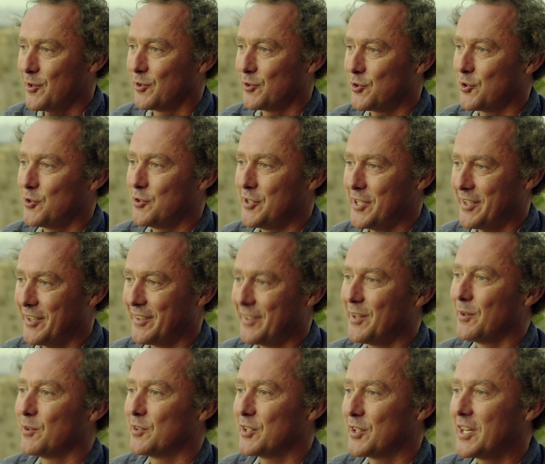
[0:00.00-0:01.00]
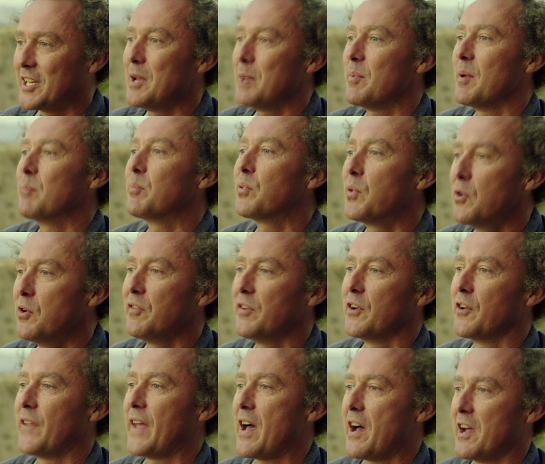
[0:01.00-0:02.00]
your duty is still to keep
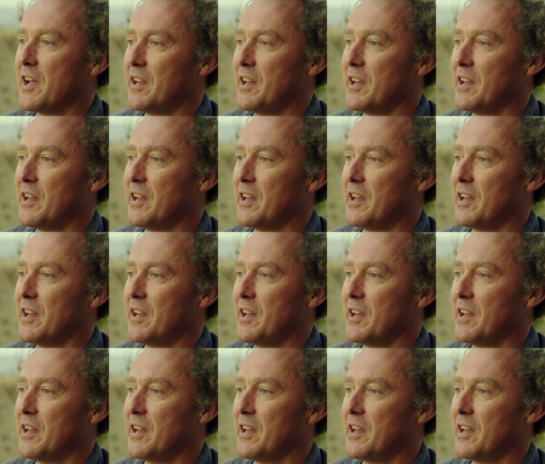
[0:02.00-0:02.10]
improving on that